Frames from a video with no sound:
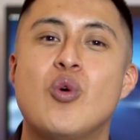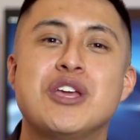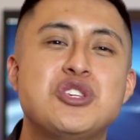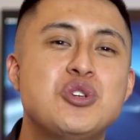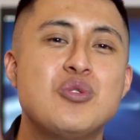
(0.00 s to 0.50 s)

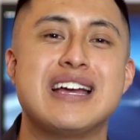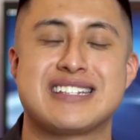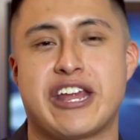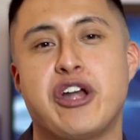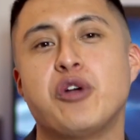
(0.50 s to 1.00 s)
what you
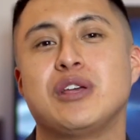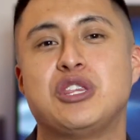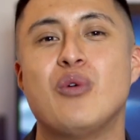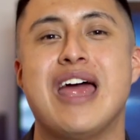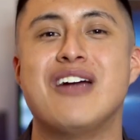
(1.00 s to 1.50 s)
guys carry
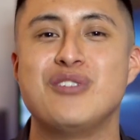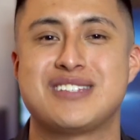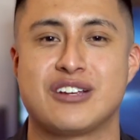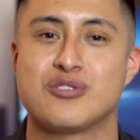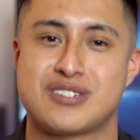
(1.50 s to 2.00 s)
with you every
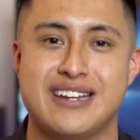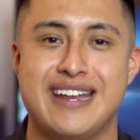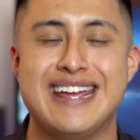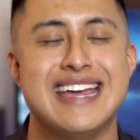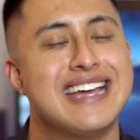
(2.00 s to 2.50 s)
single
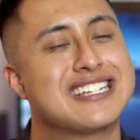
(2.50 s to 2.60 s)
Sunday,